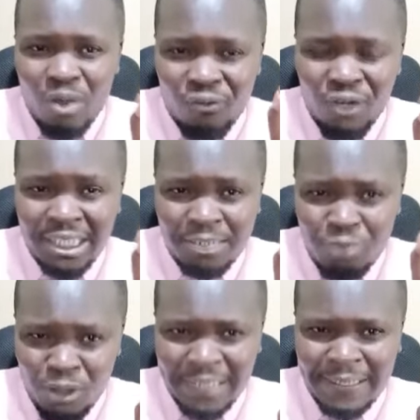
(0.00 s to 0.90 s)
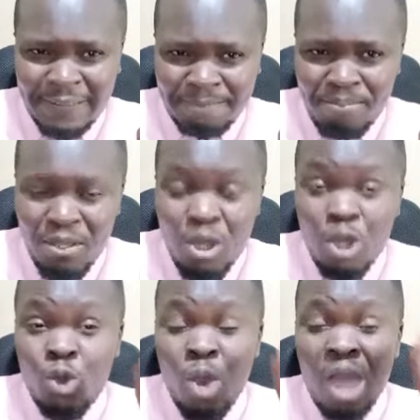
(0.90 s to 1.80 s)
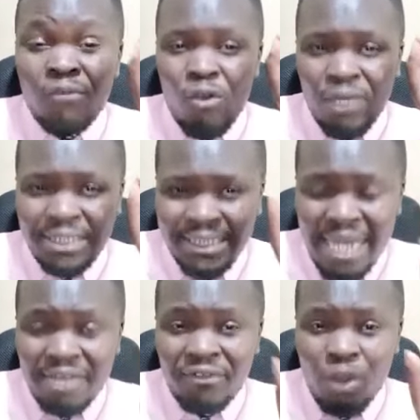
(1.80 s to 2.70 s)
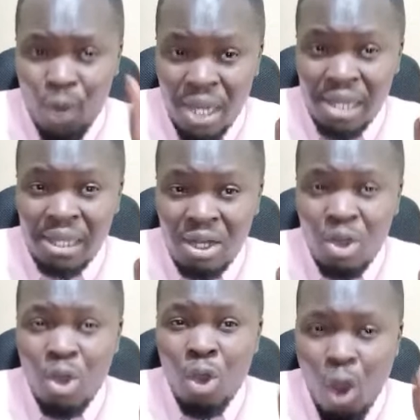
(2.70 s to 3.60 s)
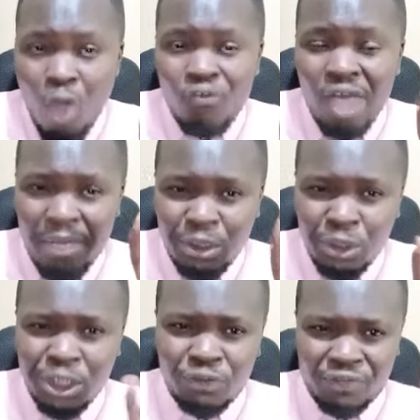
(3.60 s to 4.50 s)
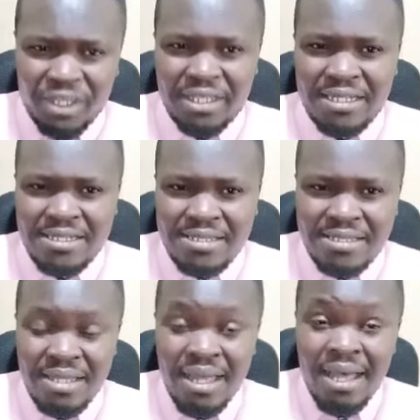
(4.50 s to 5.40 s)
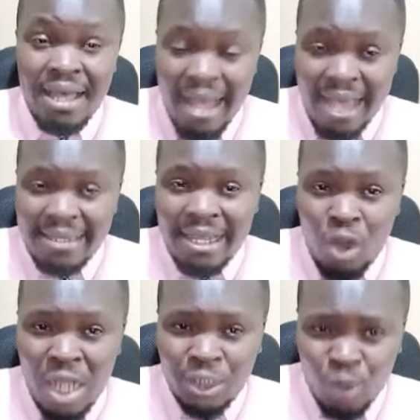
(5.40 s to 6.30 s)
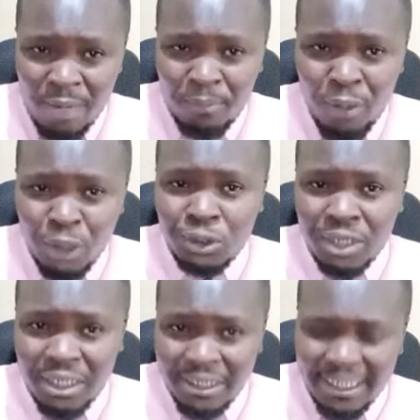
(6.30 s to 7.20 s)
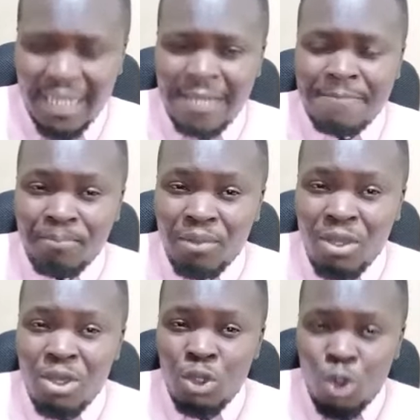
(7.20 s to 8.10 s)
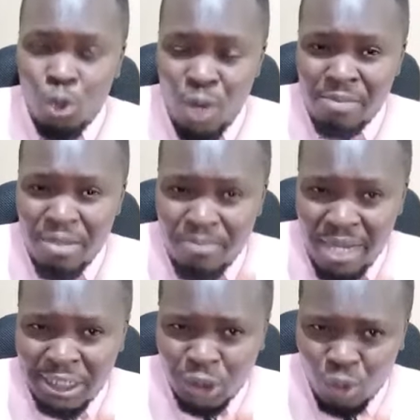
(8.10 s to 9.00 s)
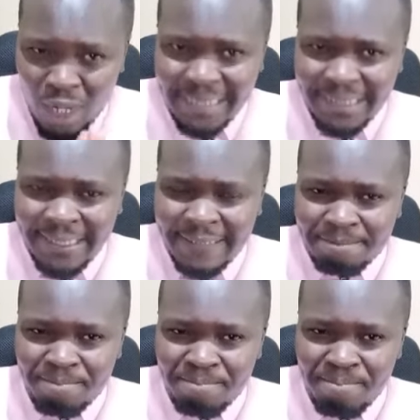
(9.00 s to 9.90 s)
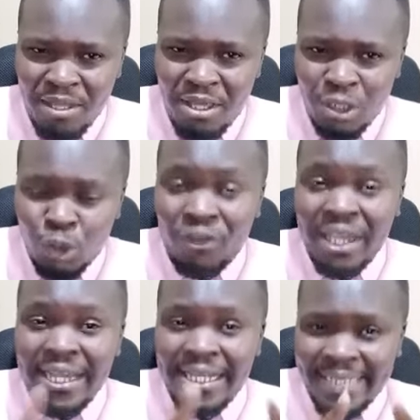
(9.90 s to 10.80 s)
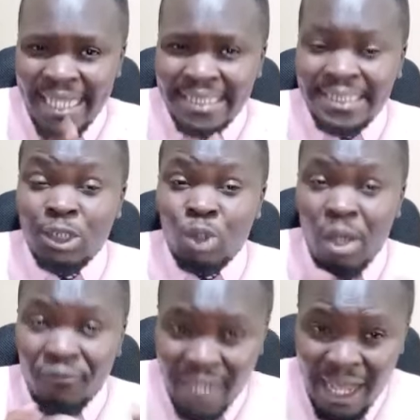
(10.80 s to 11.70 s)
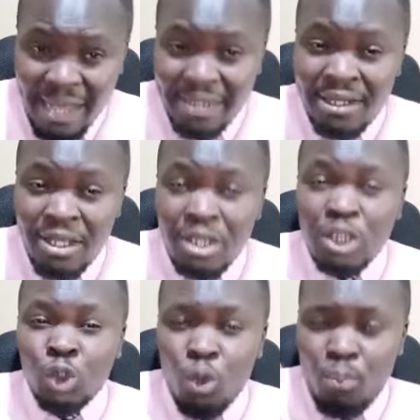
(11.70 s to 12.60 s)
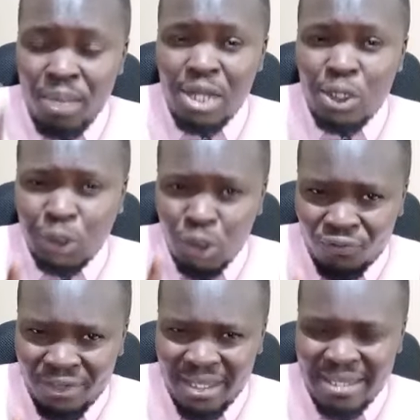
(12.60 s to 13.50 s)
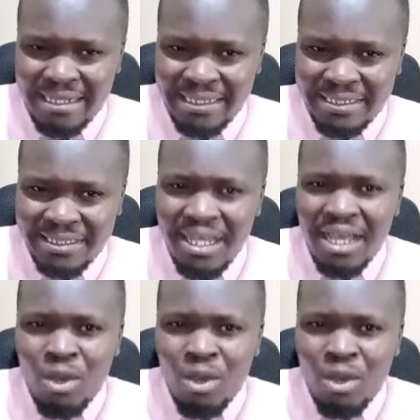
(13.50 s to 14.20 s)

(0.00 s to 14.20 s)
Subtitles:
Wafula Chebukati, you have overturned the will of a majority of Kenyans. And I know at one point in time, you will be made to answer to the injustice you have done to millions of Kenyans.